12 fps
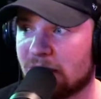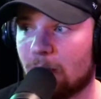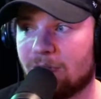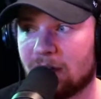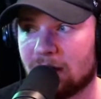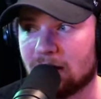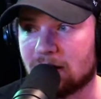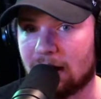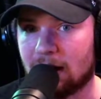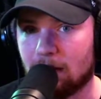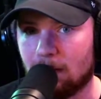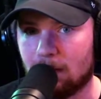of it that's
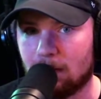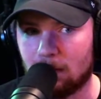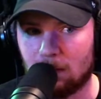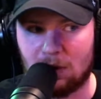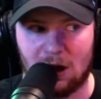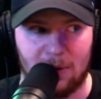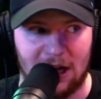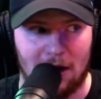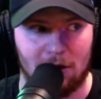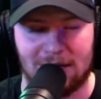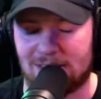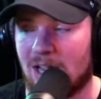like coming
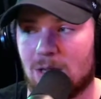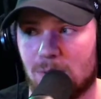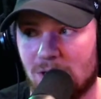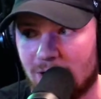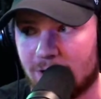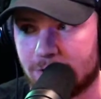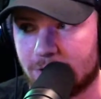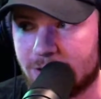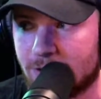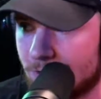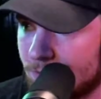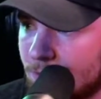out as AB
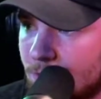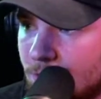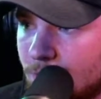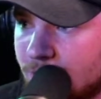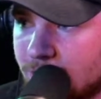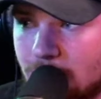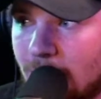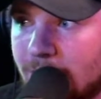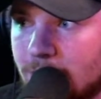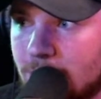covers, which is great.